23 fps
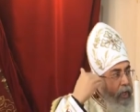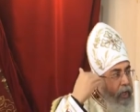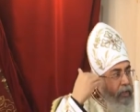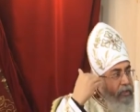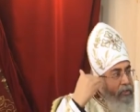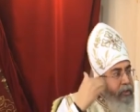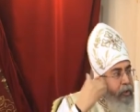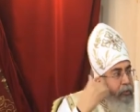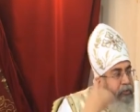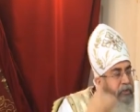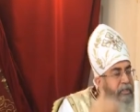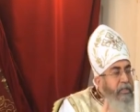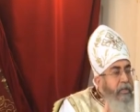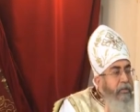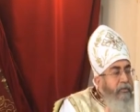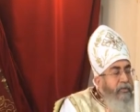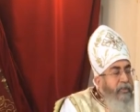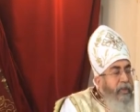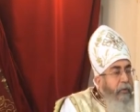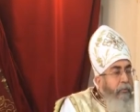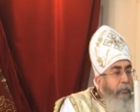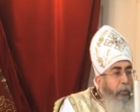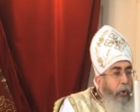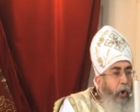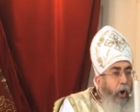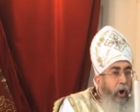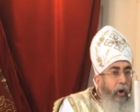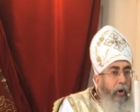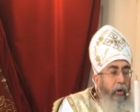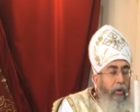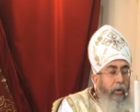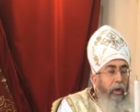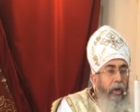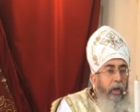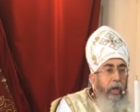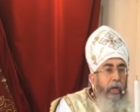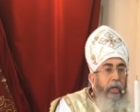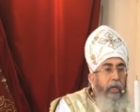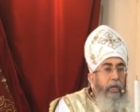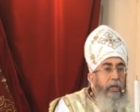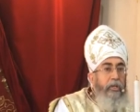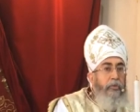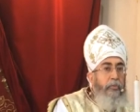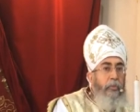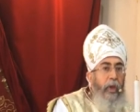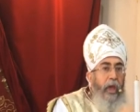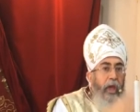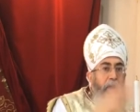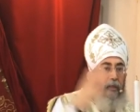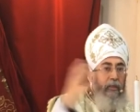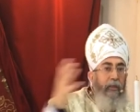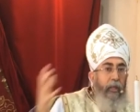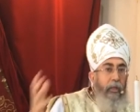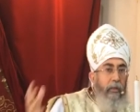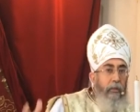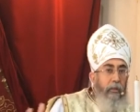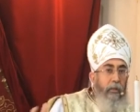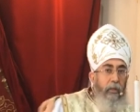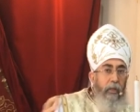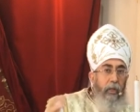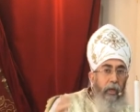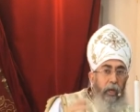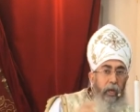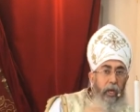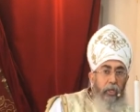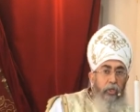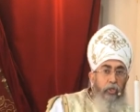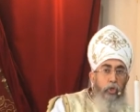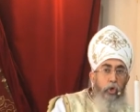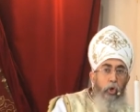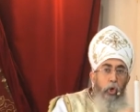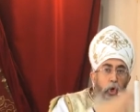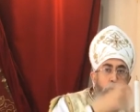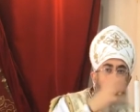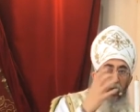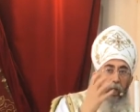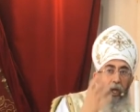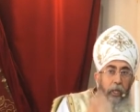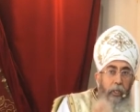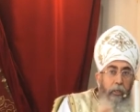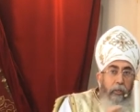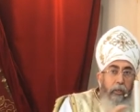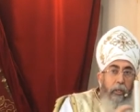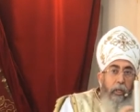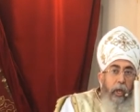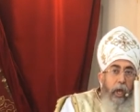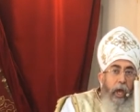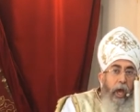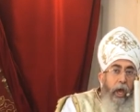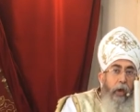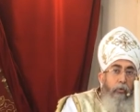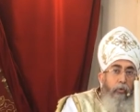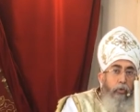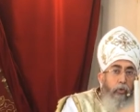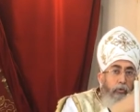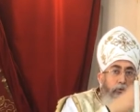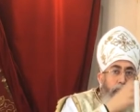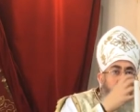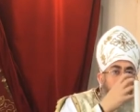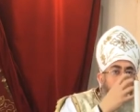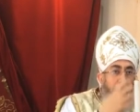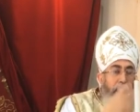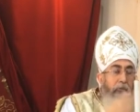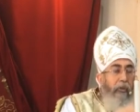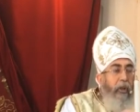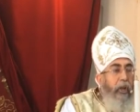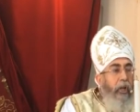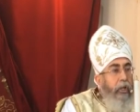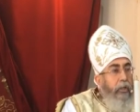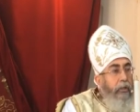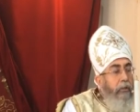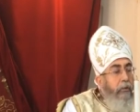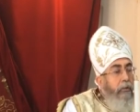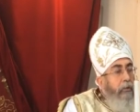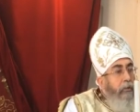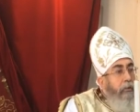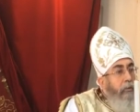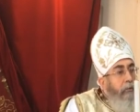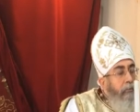the Epistle of St. Paul, he expanded and showed it how to fulfill it